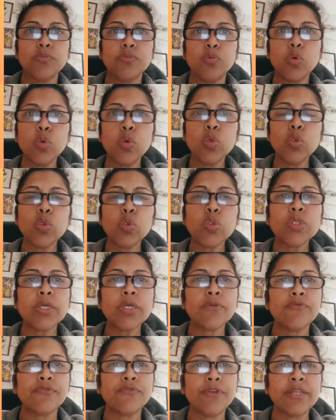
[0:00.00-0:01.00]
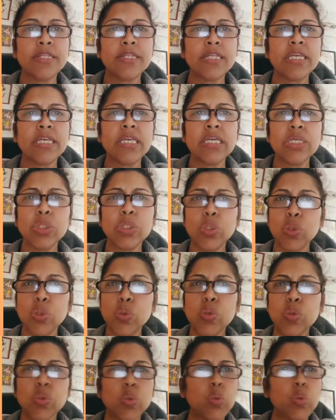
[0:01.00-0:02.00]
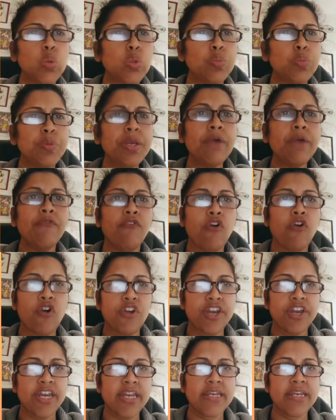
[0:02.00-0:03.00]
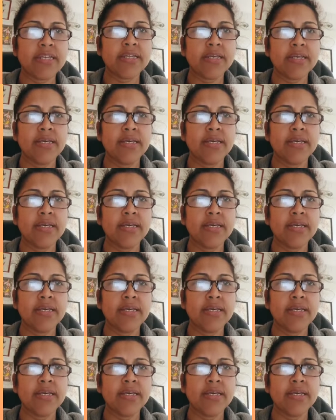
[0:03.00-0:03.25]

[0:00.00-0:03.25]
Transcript: Fruit juice or fizzy juice should be avoided